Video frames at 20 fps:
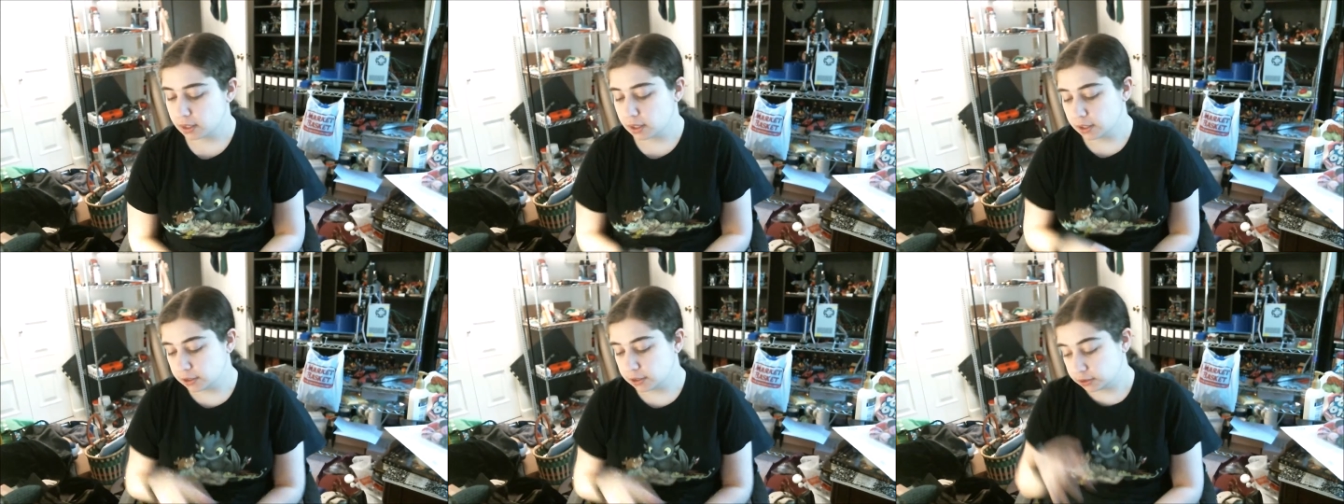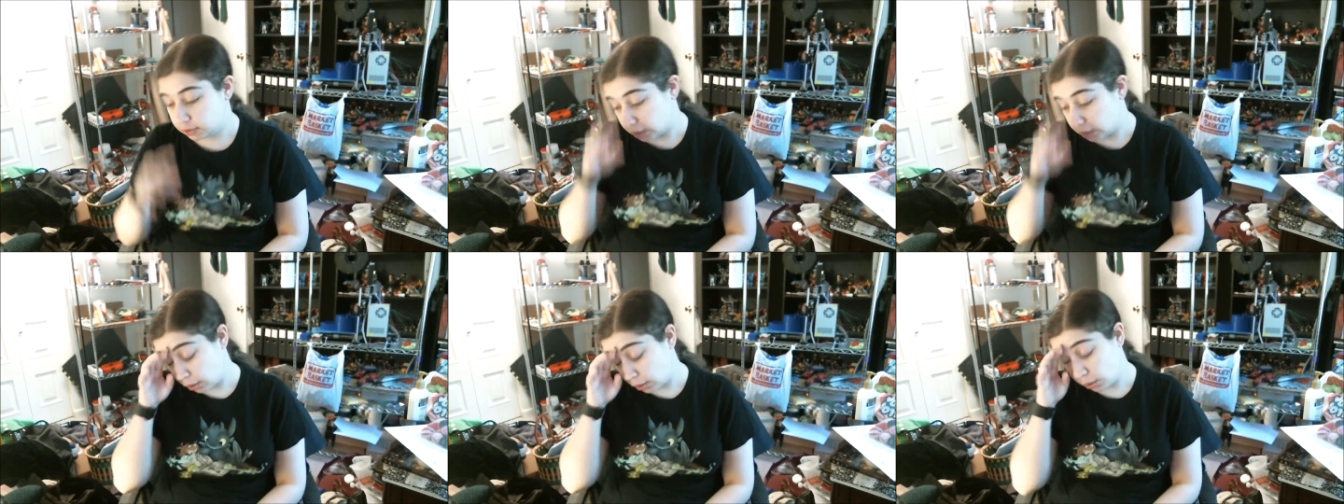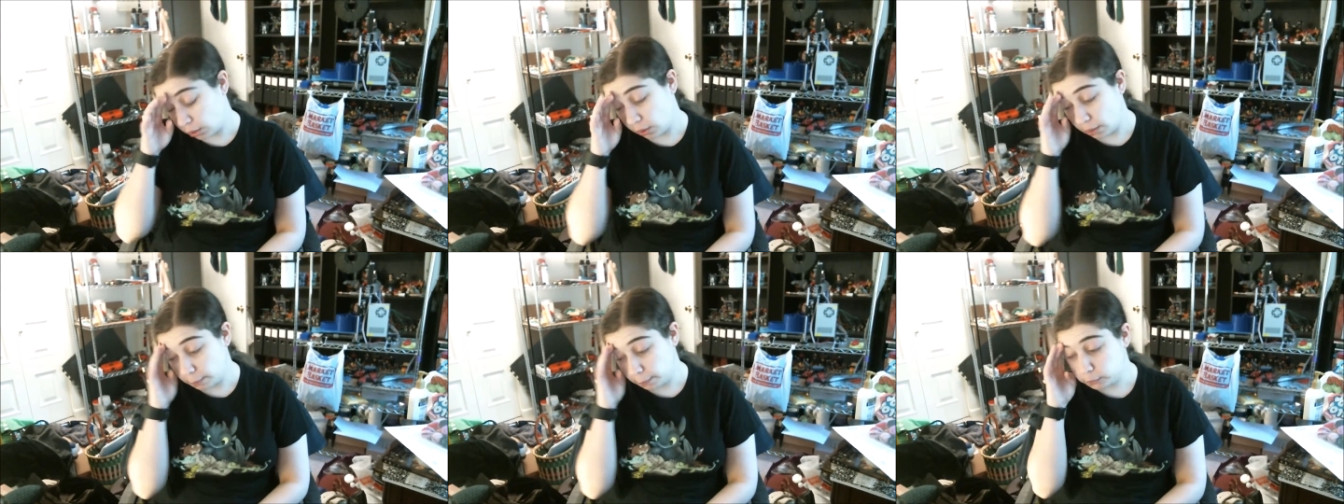
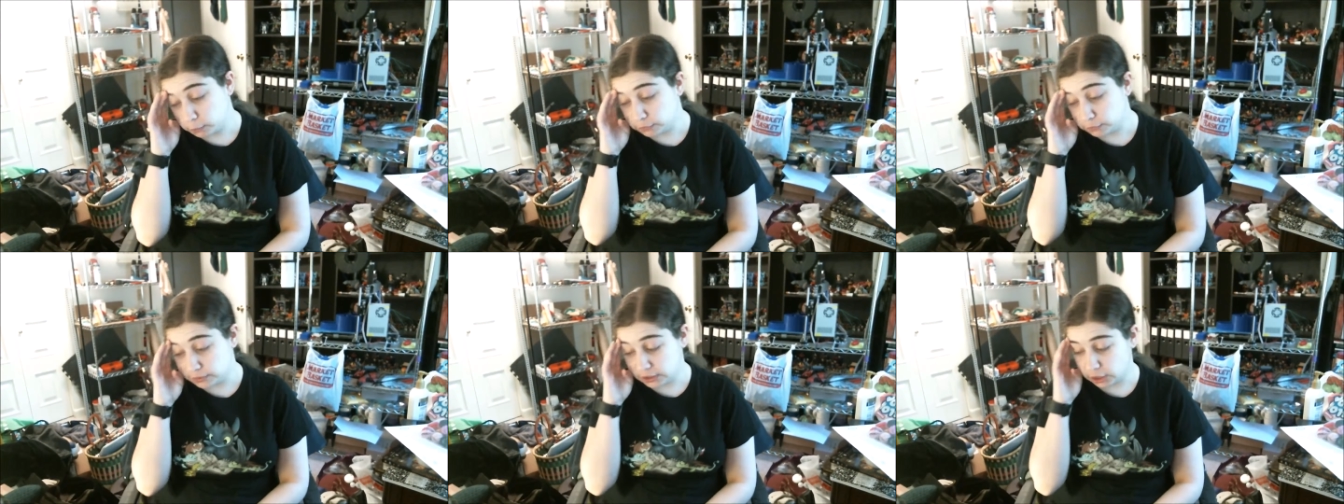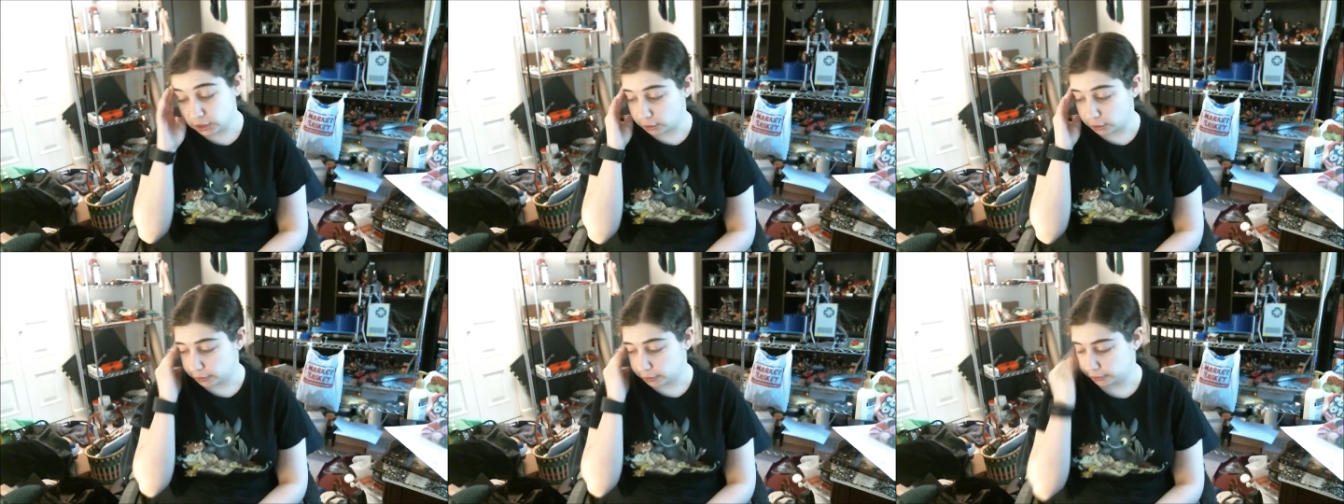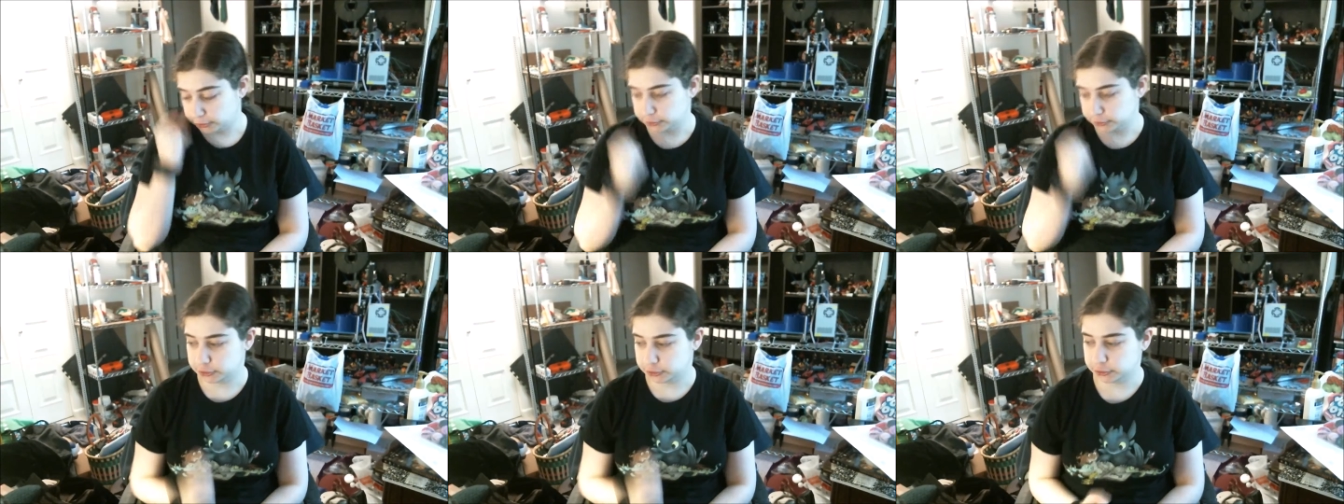So, moving
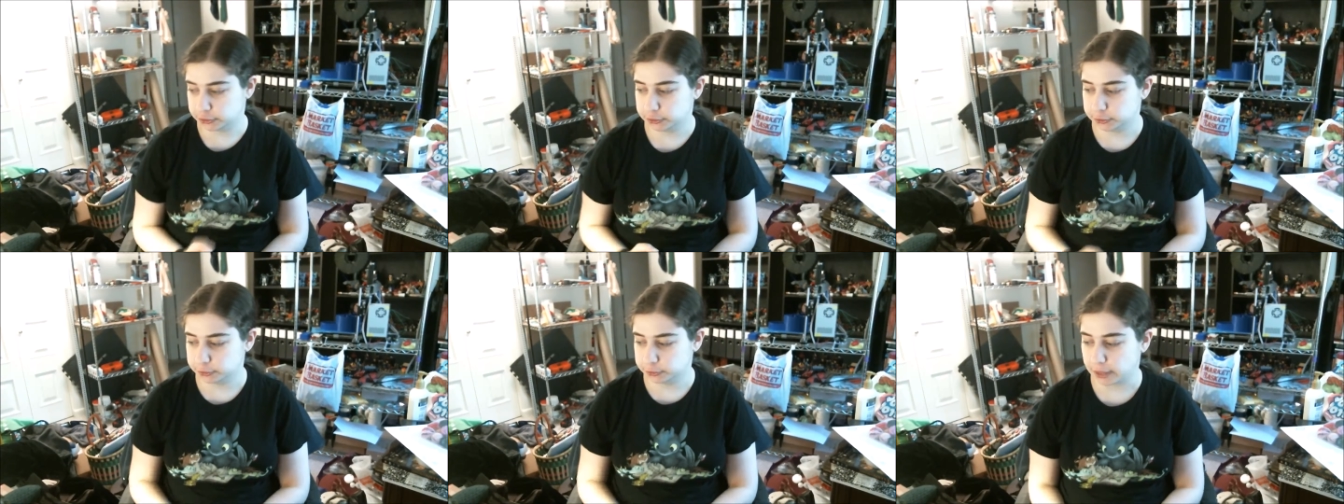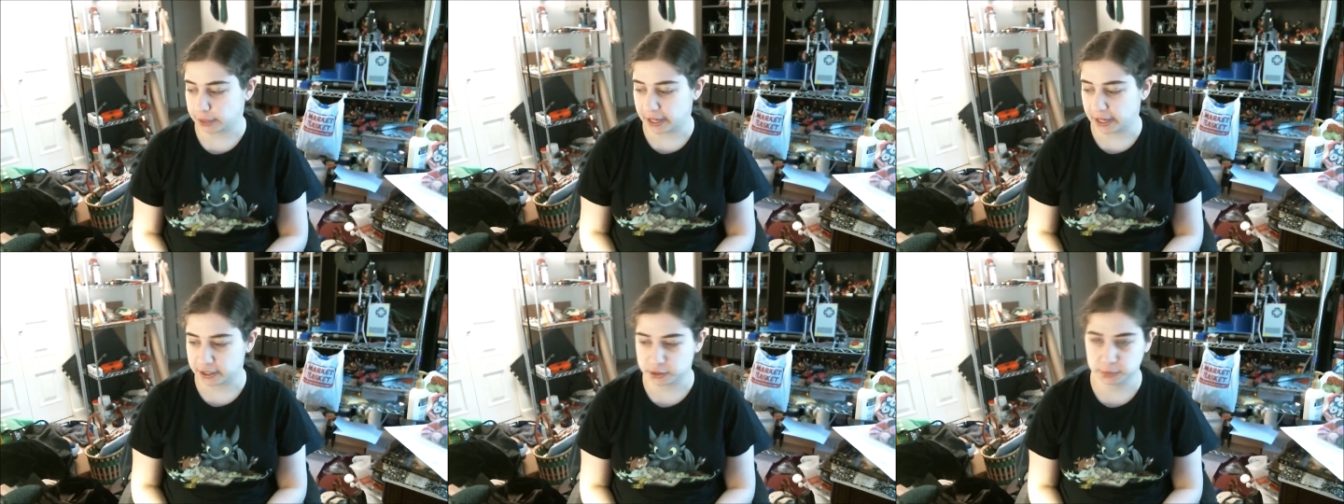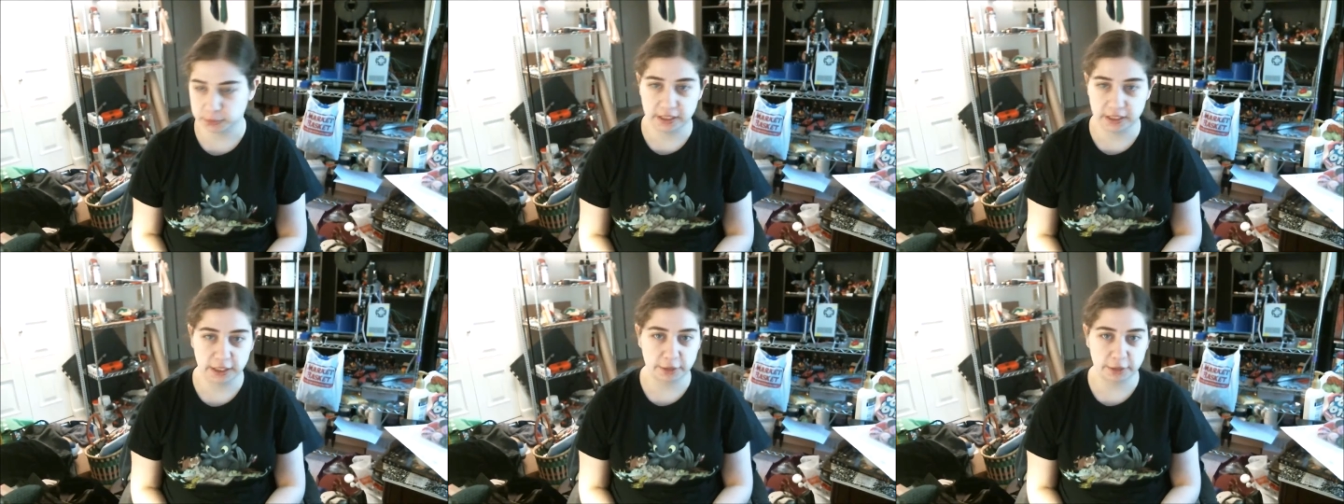on to actual
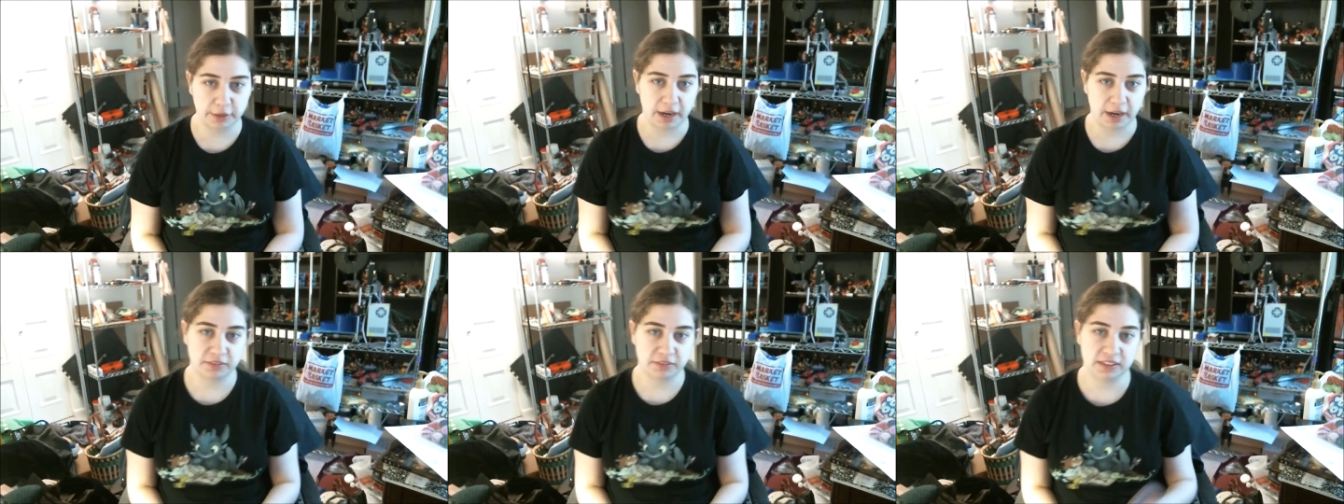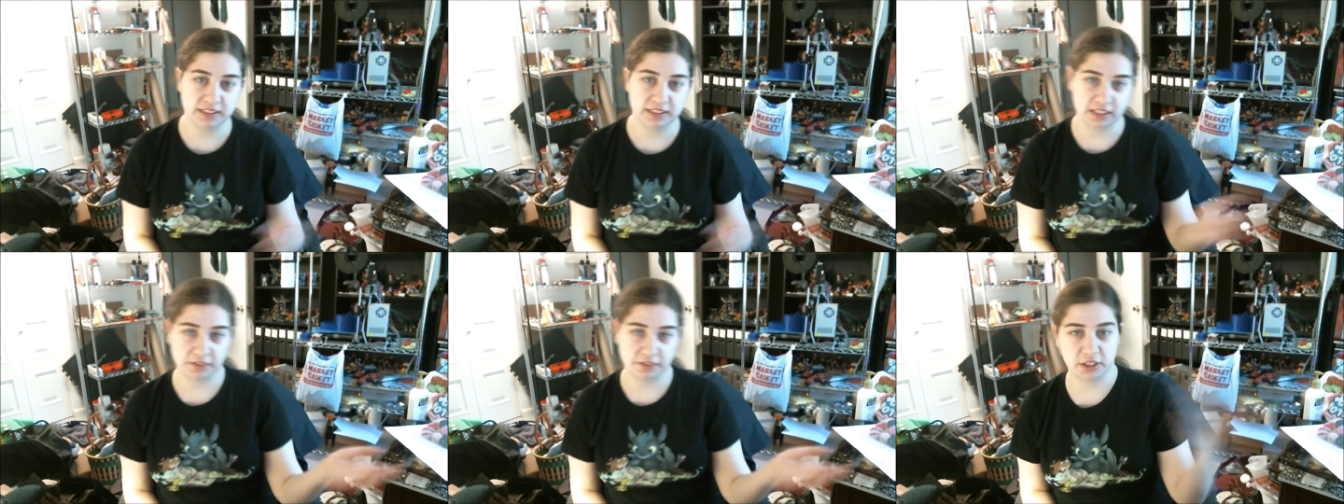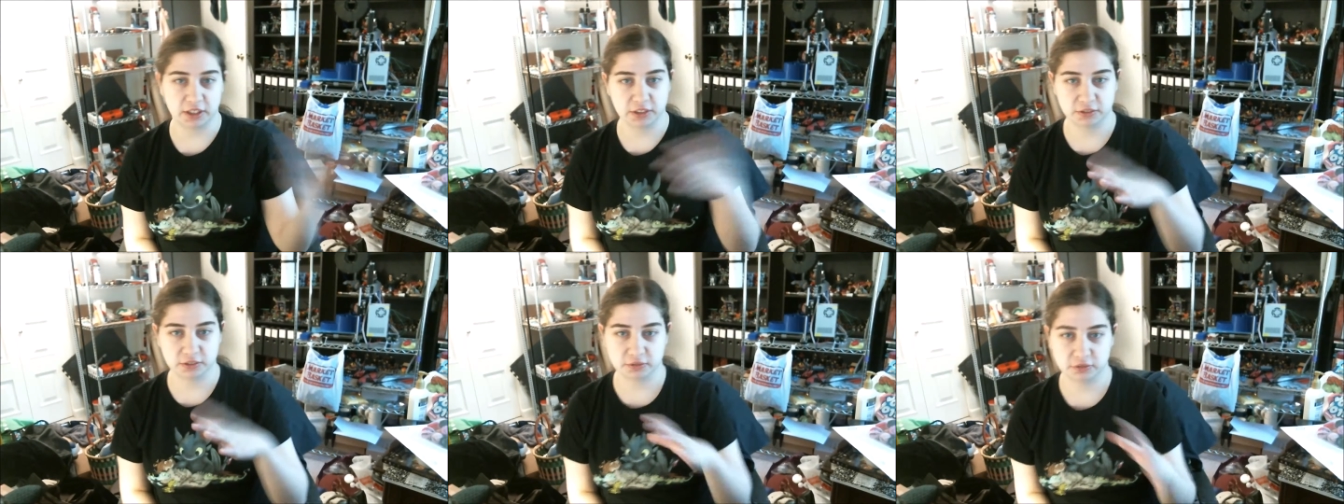knitting crafting stuff, and
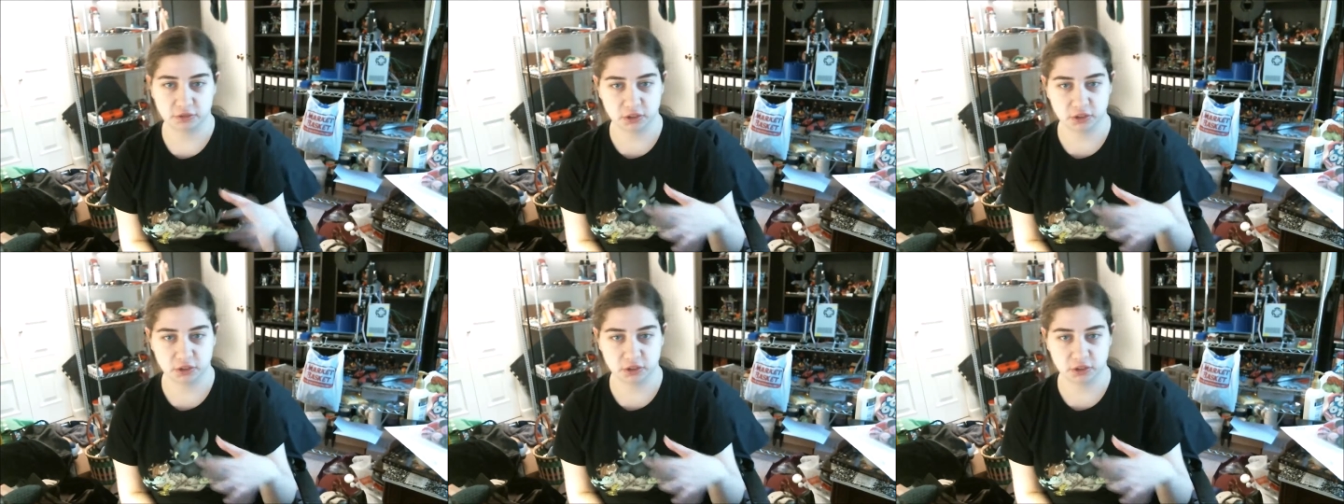I'll